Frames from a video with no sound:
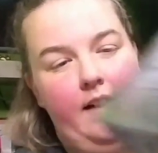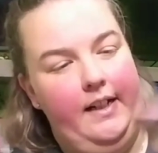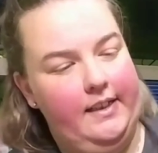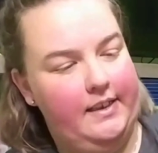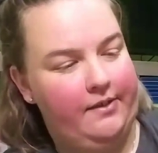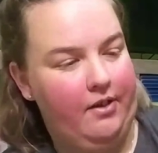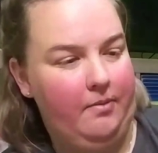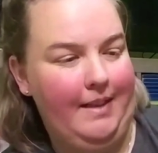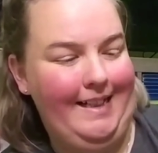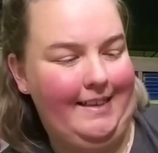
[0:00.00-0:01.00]
And this is
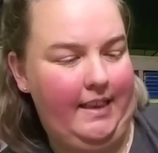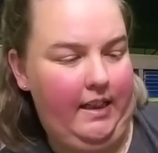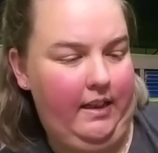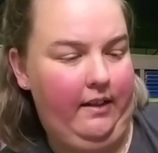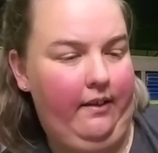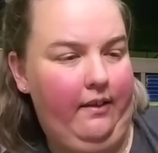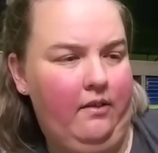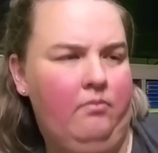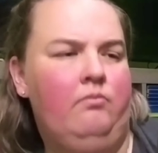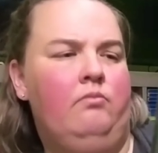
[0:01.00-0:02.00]
from 19,
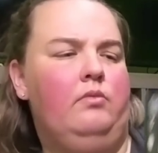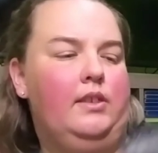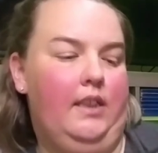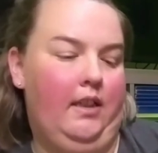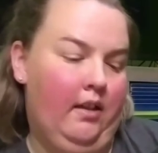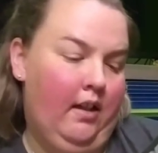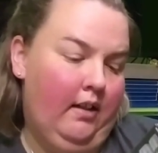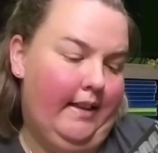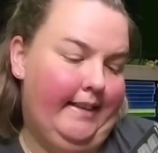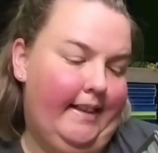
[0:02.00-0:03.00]
let's see,
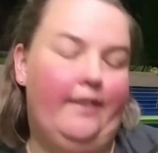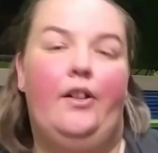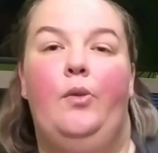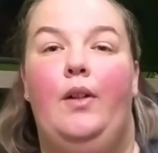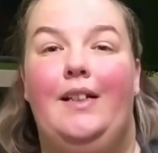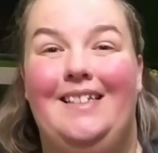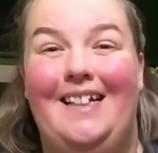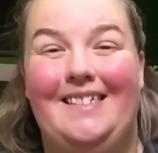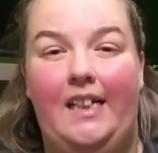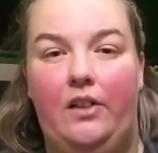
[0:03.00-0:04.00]
1931 to
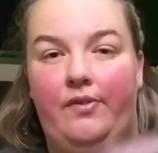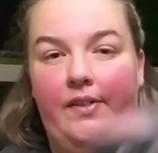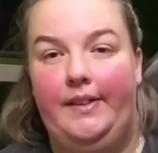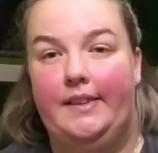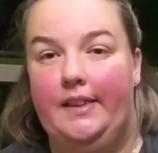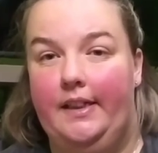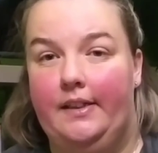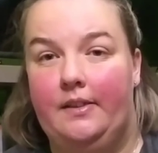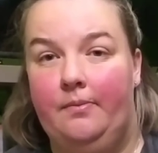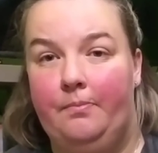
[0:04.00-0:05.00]

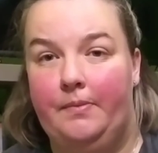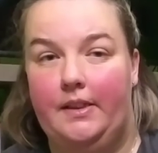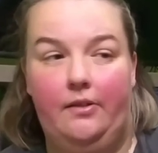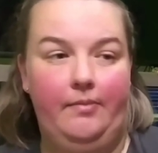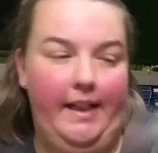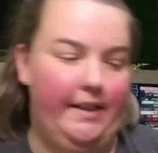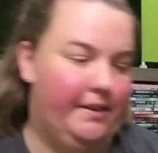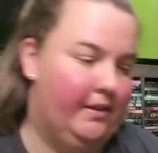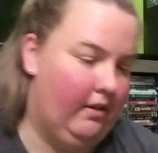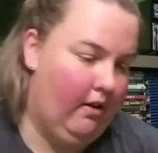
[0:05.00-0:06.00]
1956. So,
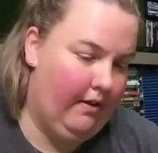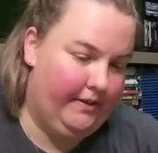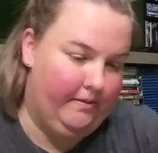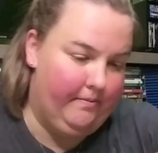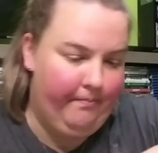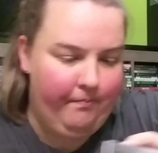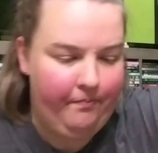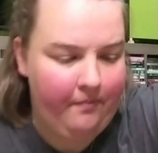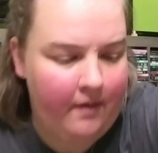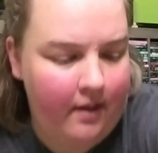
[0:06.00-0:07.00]
yes. Awesome.
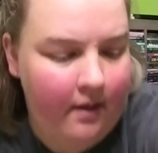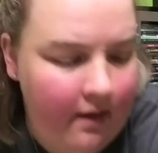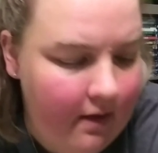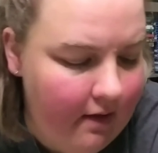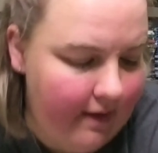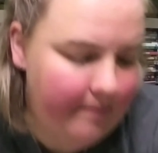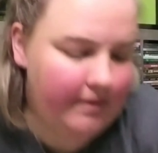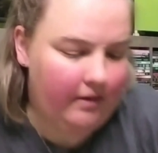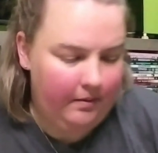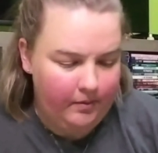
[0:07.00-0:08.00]
All right.
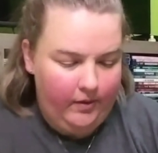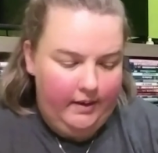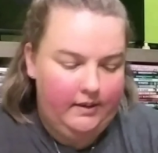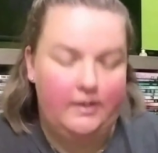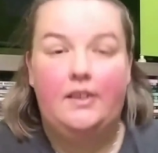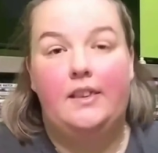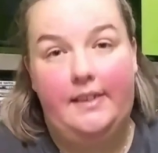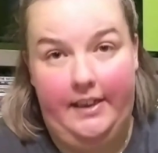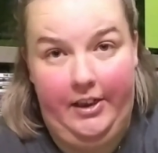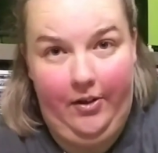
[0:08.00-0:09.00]
So, let me go ahead and just
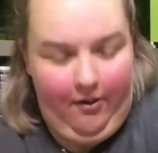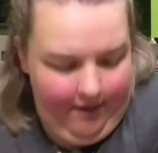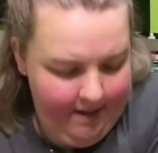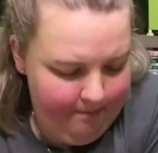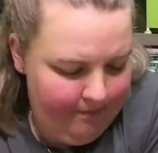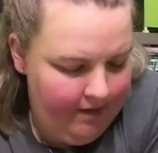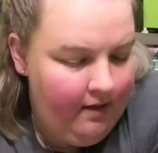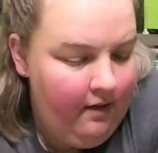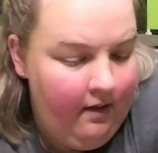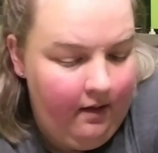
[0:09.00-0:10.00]
continue. All right.
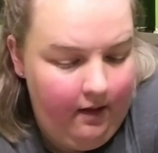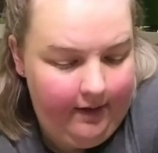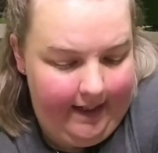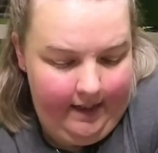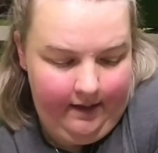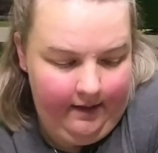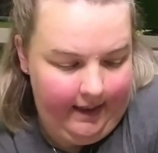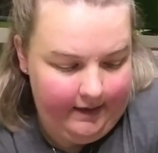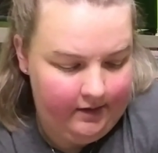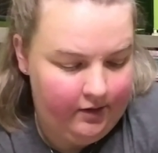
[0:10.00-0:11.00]
Okay.
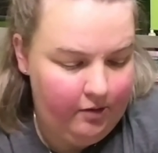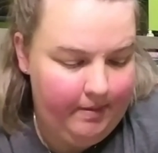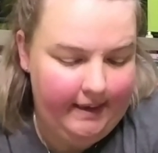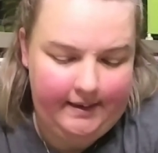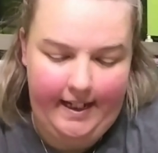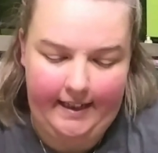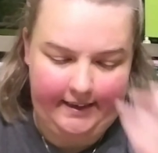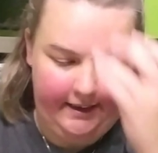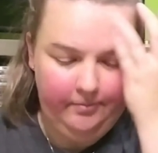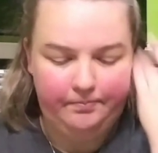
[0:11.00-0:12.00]
Got two big stacks
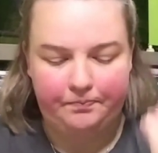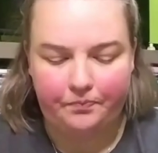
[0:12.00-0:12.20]
here.